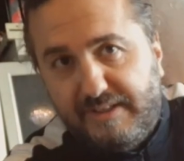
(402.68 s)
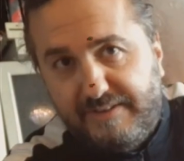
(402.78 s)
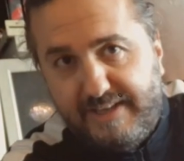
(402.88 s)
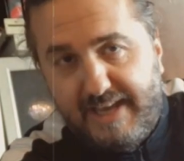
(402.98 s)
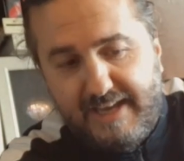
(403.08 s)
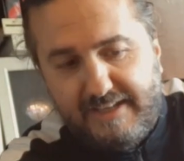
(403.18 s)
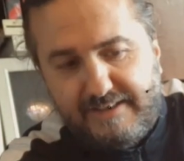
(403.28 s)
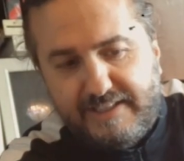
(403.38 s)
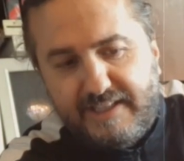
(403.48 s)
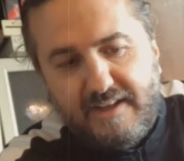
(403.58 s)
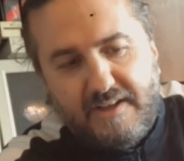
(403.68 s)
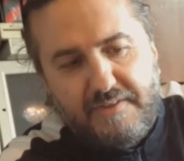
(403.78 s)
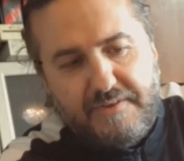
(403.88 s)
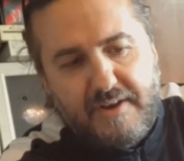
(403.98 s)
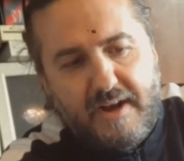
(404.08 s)
in the 80s.
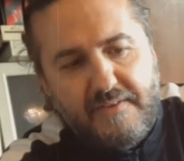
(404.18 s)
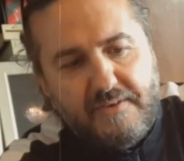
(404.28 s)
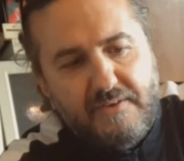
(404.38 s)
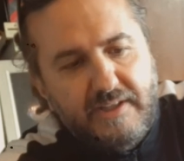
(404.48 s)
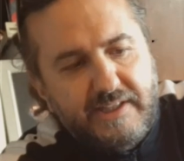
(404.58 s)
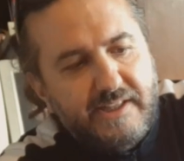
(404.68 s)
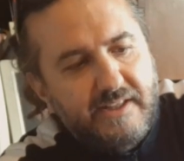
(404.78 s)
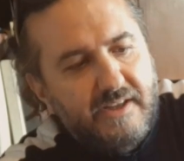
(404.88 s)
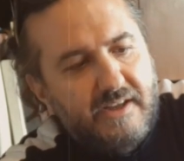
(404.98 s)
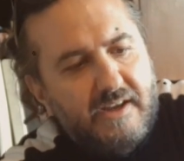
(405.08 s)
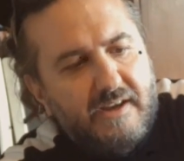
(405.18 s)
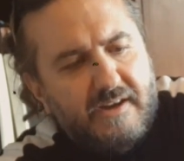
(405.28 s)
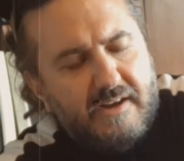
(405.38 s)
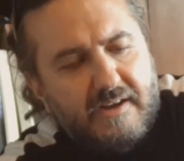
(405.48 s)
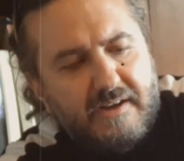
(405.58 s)
The other is
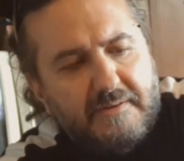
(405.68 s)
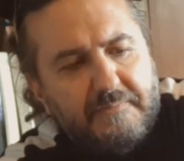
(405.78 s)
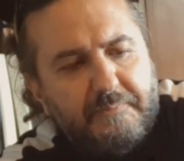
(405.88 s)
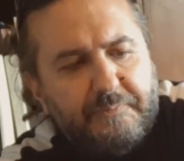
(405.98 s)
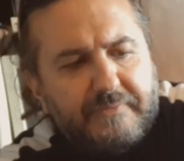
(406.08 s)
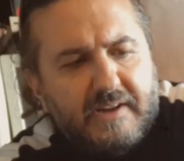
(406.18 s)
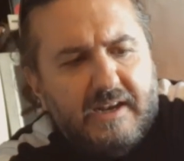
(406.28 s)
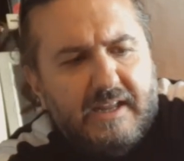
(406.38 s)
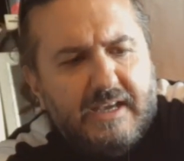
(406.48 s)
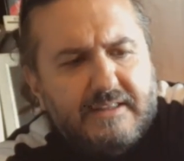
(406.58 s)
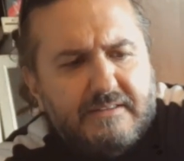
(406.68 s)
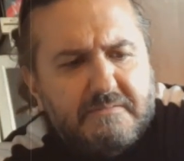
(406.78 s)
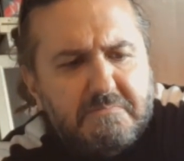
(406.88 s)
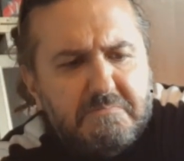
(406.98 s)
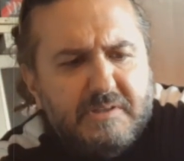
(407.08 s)
the late
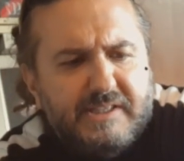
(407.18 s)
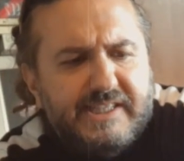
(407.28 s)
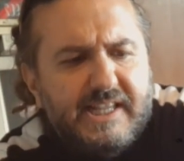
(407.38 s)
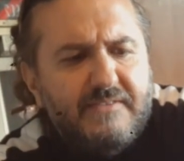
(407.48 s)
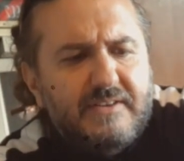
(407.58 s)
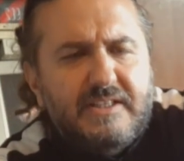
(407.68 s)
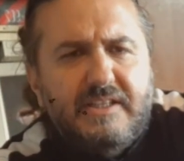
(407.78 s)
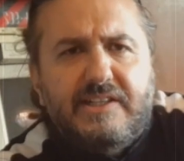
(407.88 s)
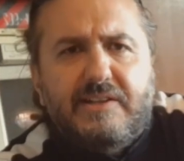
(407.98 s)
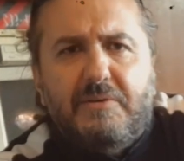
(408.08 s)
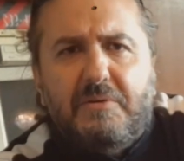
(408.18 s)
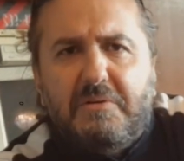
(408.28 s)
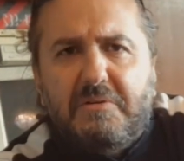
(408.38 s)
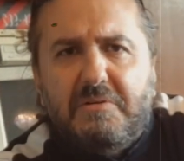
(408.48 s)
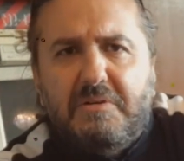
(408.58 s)
70s
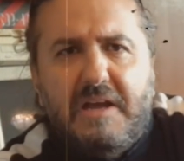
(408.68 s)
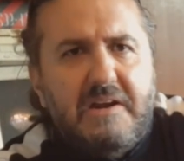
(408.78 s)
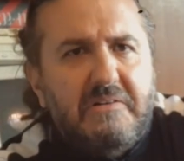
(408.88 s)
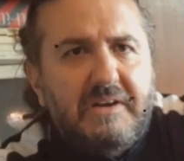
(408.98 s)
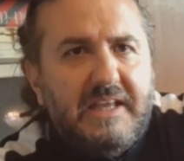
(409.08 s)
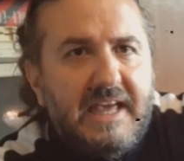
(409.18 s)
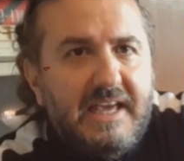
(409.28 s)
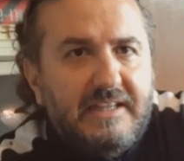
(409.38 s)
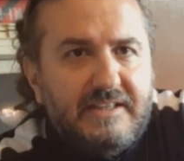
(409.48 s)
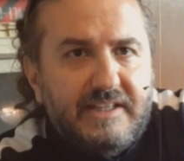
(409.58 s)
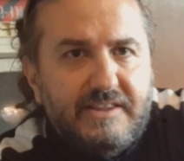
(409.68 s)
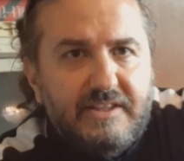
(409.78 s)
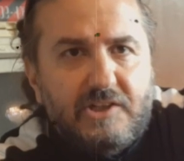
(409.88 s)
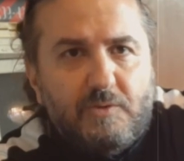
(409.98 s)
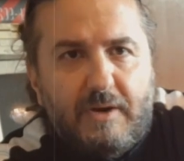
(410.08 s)
or early 80s.
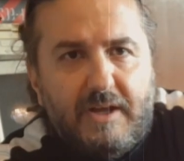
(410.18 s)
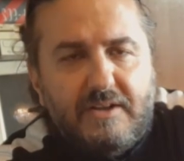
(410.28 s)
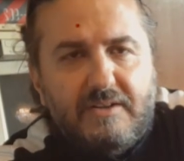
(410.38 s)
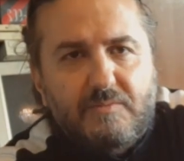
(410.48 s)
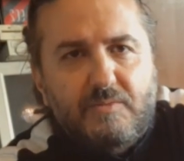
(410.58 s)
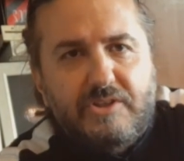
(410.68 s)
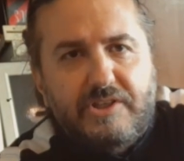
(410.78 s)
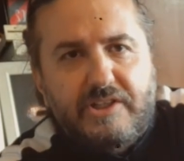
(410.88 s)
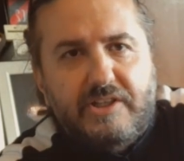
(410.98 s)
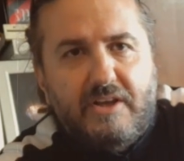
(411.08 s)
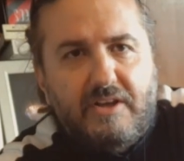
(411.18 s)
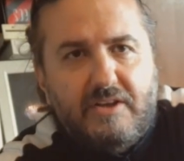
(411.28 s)
This one, which is